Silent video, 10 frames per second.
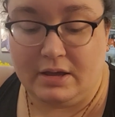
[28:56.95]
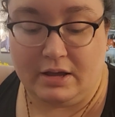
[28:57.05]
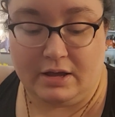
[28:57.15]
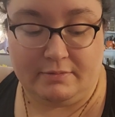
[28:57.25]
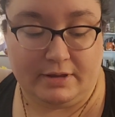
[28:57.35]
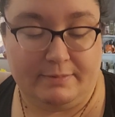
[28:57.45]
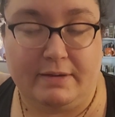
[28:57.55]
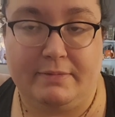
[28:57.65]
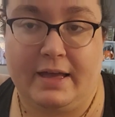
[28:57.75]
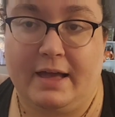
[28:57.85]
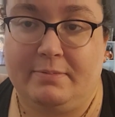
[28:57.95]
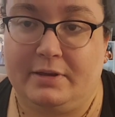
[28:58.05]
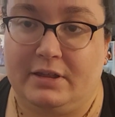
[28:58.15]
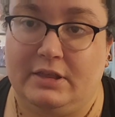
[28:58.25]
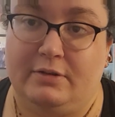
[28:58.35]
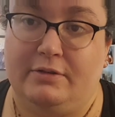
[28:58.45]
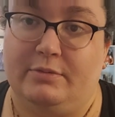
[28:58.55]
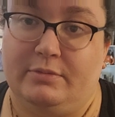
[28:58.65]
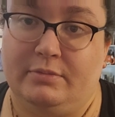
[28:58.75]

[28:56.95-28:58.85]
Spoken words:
It made me happy in the